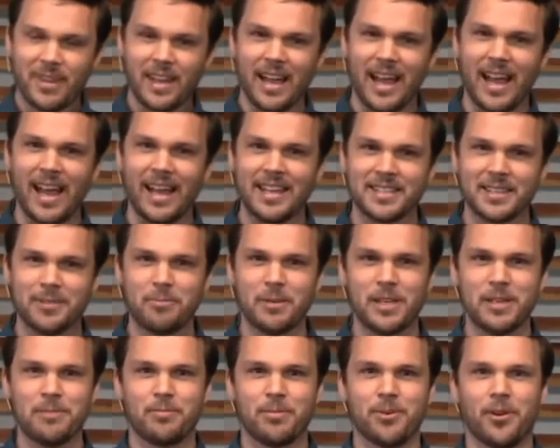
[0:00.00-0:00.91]
as a
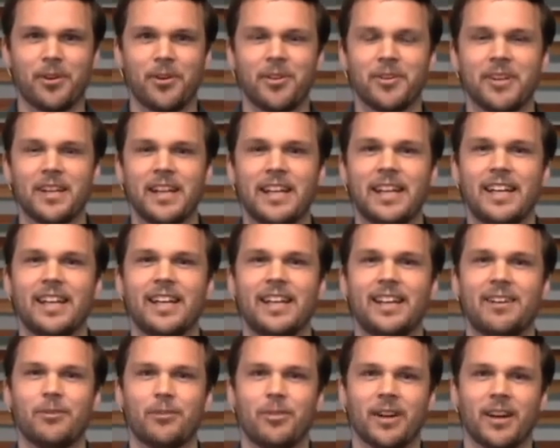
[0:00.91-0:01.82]
people
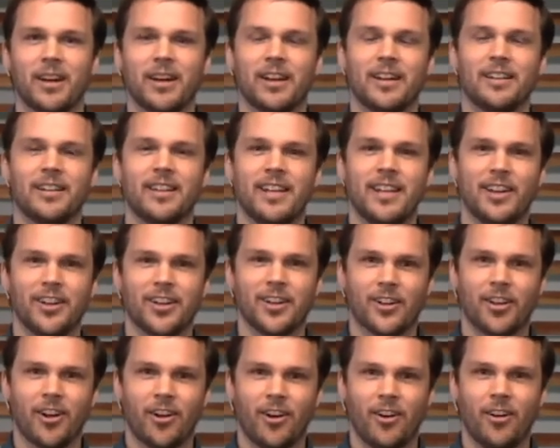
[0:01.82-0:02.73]
where they are
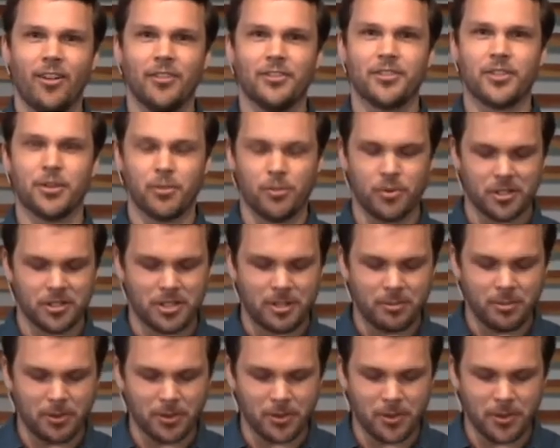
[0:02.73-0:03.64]
called to
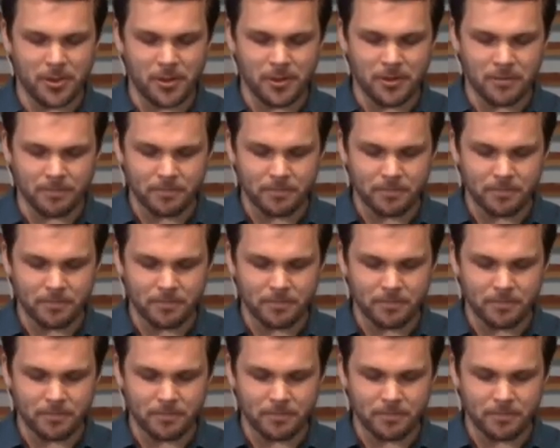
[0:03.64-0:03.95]
worship the Lord.